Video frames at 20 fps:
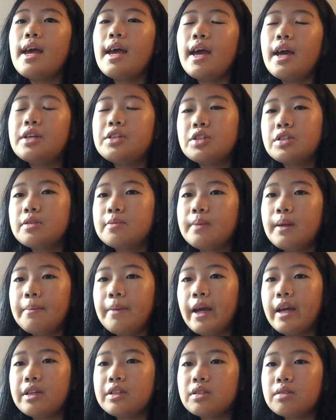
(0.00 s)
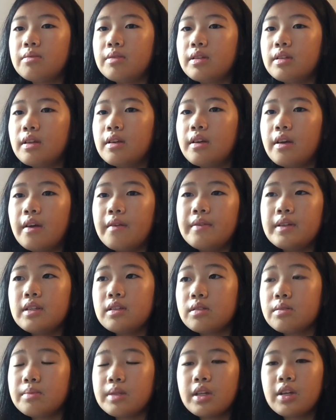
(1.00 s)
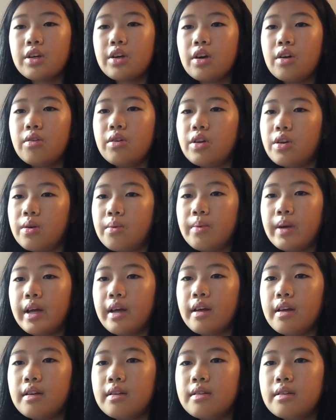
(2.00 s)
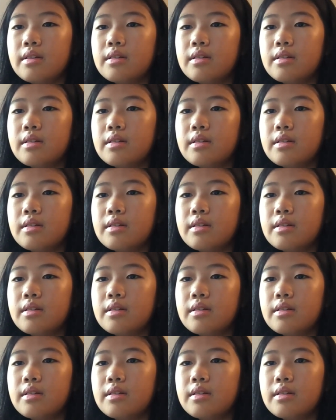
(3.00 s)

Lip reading: and just be patient with it if it doesn't really go your way.